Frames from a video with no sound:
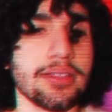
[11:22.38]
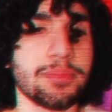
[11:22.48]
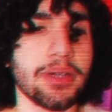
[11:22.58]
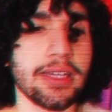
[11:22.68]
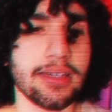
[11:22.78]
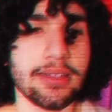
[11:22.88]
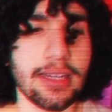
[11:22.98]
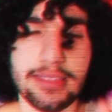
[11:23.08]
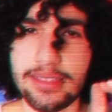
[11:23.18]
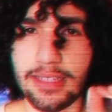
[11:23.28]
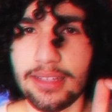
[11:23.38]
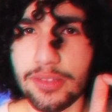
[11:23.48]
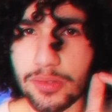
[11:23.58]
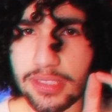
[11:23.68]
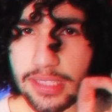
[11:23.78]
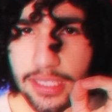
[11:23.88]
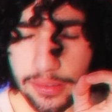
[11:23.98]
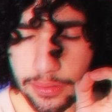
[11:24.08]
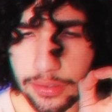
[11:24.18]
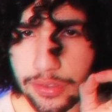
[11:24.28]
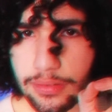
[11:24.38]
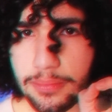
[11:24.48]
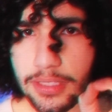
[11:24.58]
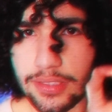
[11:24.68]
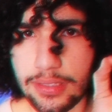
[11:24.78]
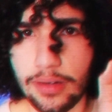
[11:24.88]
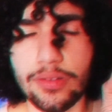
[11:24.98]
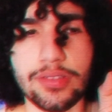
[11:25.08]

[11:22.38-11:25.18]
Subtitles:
But as I said, these were seeds. They were extremely subtle.